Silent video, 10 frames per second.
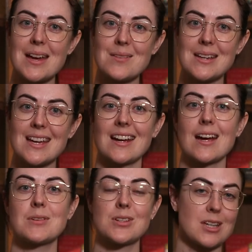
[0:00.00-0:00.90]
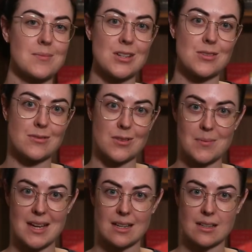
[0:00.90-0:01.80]
Aimee and I'm a documentary
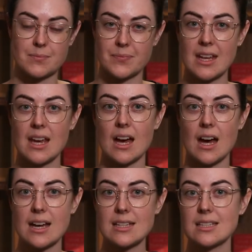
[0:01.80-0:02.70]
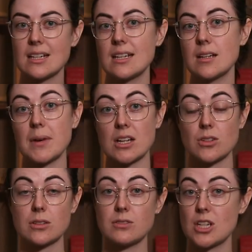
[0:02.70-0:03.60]
filmmaker. I studied a
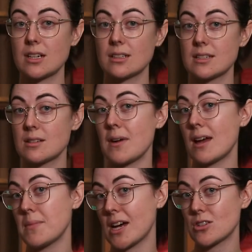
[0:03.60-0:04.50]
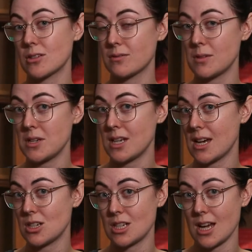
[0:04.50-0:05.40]
Bachelor of Journalism and a Bachelor of
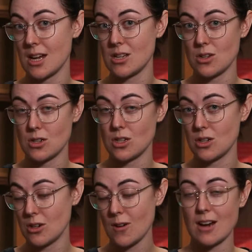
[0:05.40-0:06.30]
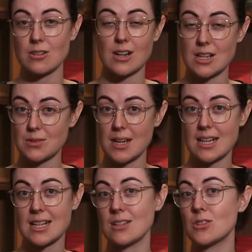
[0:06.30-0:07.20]
Communication at UQ and
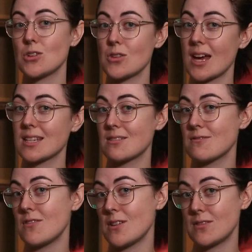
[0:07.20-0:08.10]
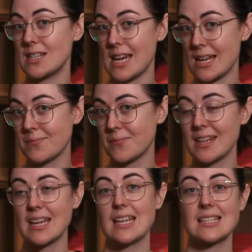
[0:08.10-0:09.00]
graduated in 2015.
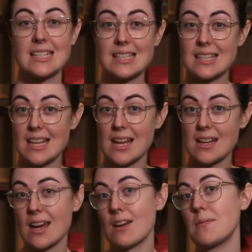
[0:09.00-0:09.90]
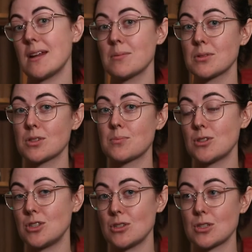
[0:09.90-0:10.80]
Since then, I've been able to
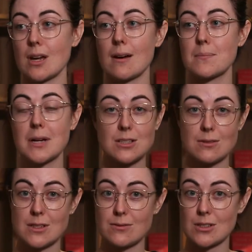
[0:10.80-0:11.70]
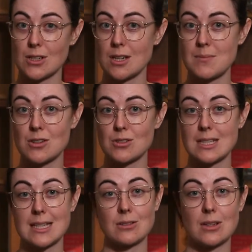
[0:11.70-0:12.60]
produce a bunch of different
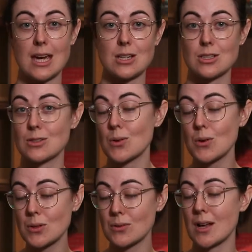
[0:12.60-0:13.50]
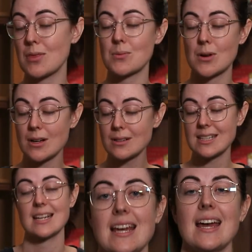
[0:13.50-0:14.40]
documentaries in locations all around the world.
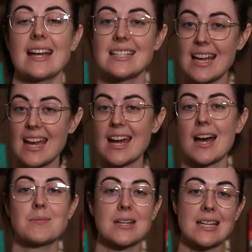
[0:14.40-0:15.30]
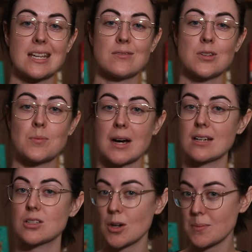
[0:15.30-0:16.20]
And today I'm going to give you my
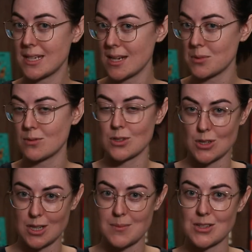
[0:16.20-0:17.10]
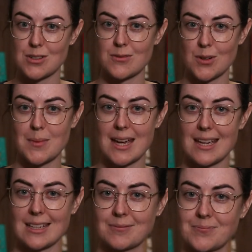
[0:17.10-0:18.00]
top tips for documentary
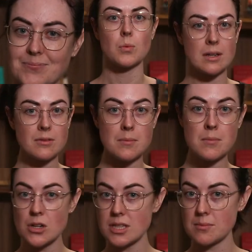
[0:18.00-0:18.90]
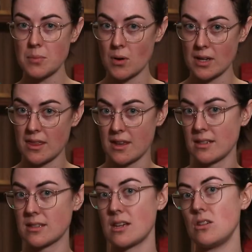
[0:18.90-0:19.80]
filmmaking. One of the most important
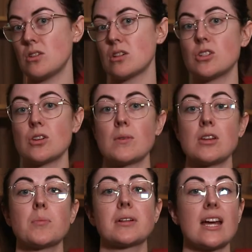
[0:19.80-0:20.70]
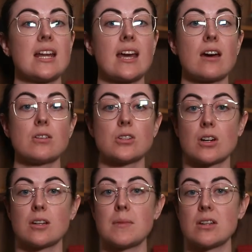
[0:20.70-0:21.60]
things that you can do when you're planning out your
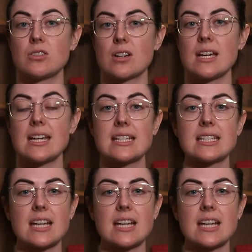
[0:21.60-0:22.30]
documentary is